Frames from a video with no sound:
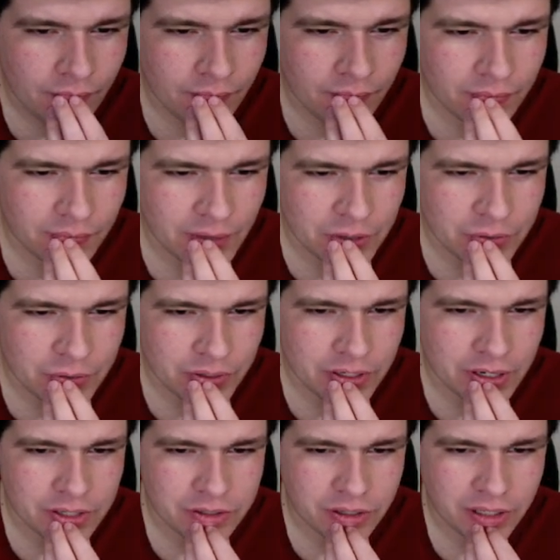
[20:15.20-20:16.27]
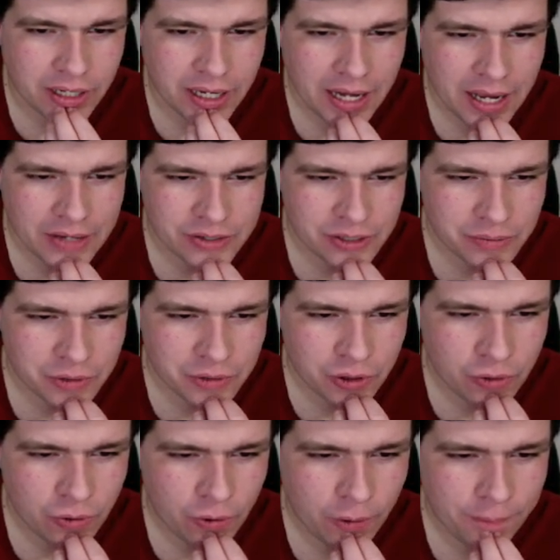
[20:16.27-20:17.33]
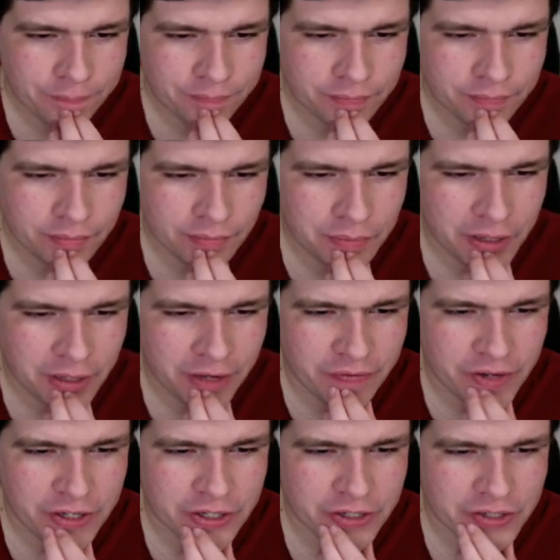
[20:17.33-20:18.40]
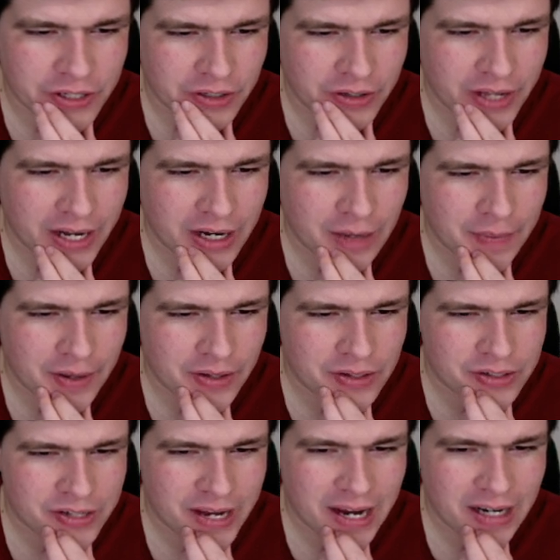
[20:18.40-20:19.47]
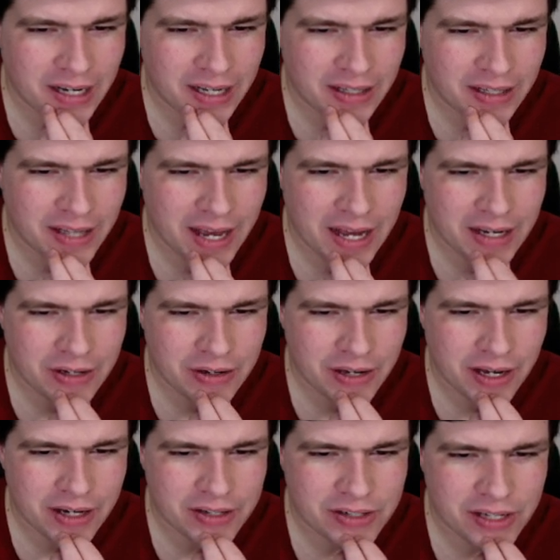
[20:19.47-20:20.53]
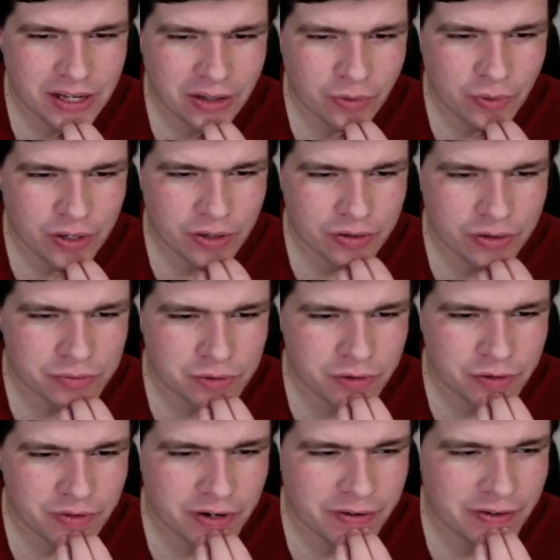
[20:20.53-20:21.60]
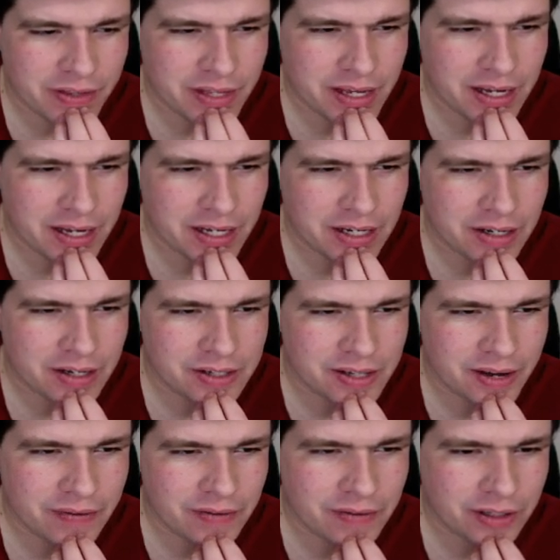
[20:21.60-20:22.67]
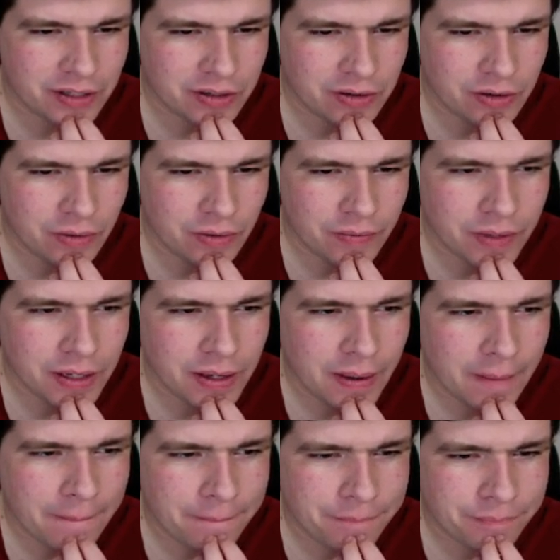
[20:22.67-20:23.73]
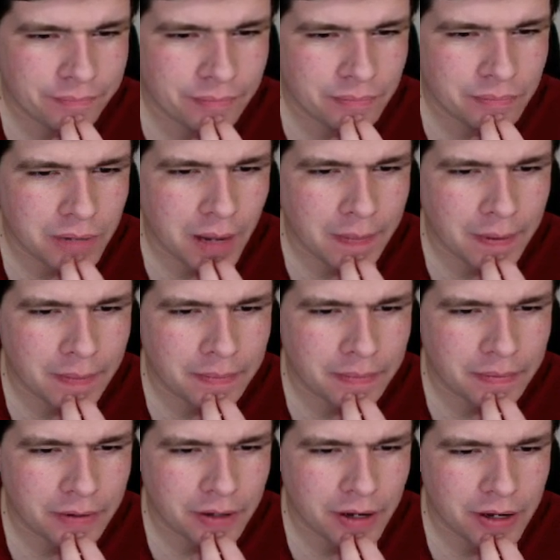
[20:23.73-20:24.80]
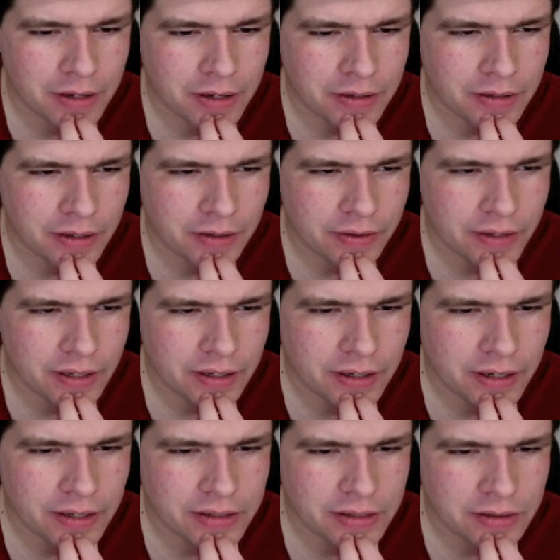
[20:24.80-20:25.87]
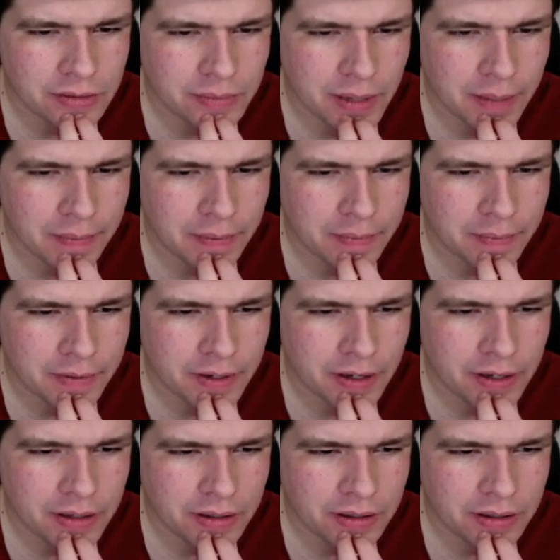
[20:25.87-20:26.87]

this one does look like it has some cool play features. Like look at it up on the stand like that, and you can kind of see how the wheels move and everything. And it does have like the little pop up gun. I think it has the little pop up gun.